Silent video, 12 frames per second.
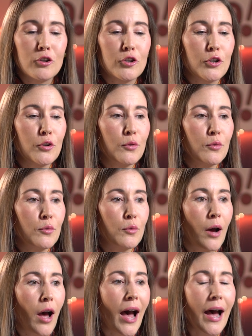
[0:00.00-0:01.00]
to
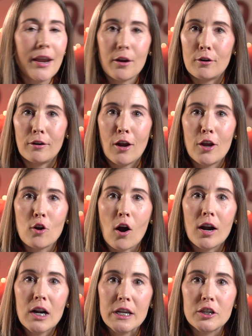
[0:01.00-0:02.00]
hire an
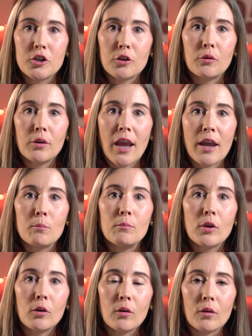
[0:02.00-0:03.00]
artist to create
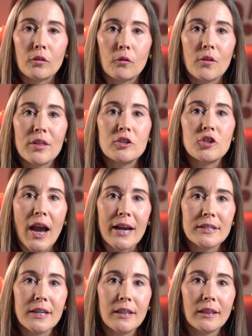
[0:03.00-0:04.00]
murals for the
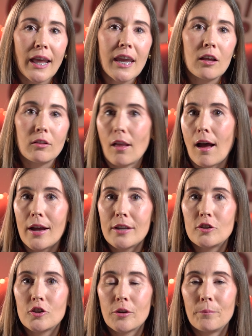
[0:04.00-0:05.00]
Jackson Lake
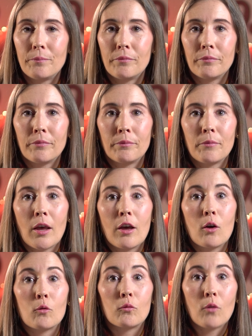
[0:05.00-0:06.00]
Lodge.
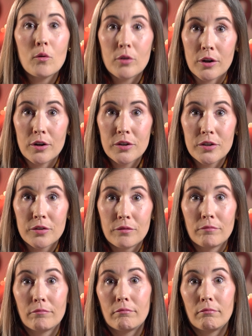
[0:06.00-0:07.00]
Roters
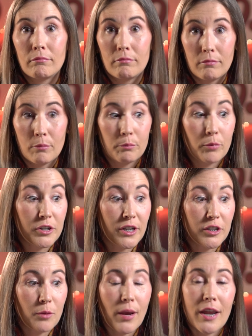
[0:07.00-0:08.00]

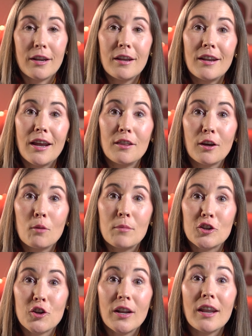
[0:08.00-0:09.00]
participated in the
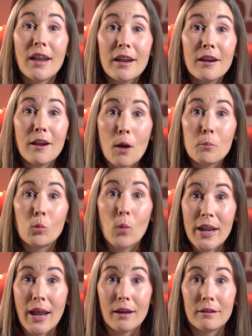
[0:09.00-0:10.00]
commission and ended up
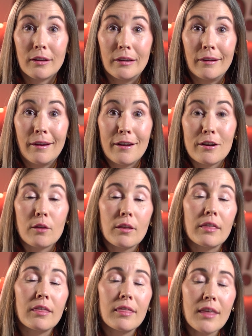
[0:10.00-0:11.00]
winning. Now,
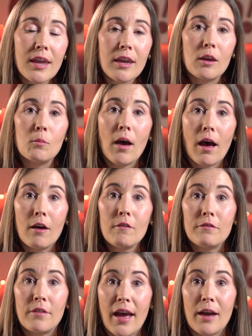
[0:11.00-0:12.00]
the theme
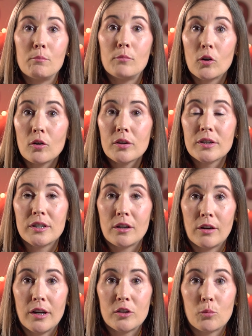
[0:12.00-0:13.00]
of that mural
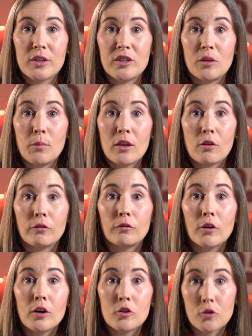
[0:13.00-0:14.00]
series was to be the
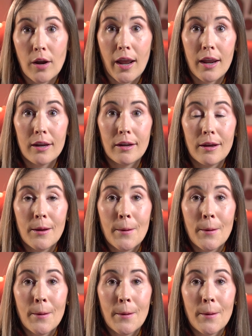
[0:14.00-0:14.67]
fur trade,